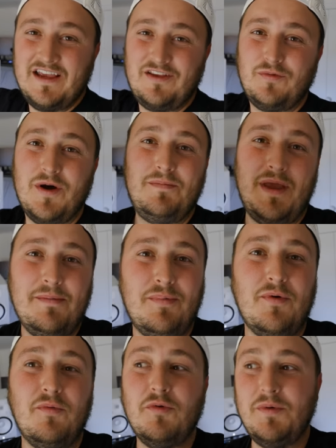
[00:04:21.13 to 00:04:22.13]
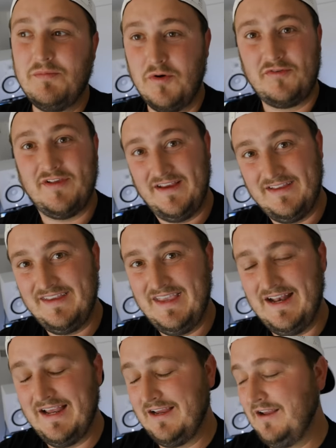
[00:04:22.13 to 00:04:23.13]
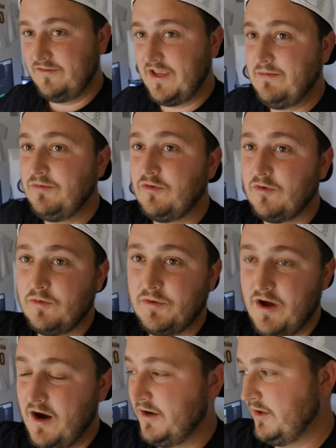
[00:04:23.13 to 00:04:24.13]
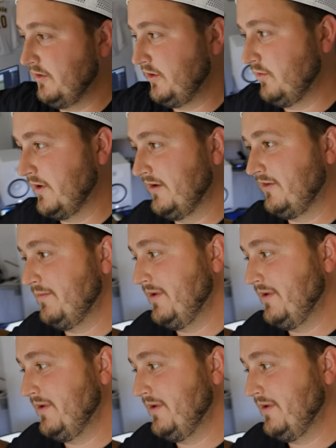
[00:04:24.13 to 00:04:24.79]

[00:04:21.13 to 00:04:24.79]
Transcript: is what people will be most likely getting. Same story with audio. You want it to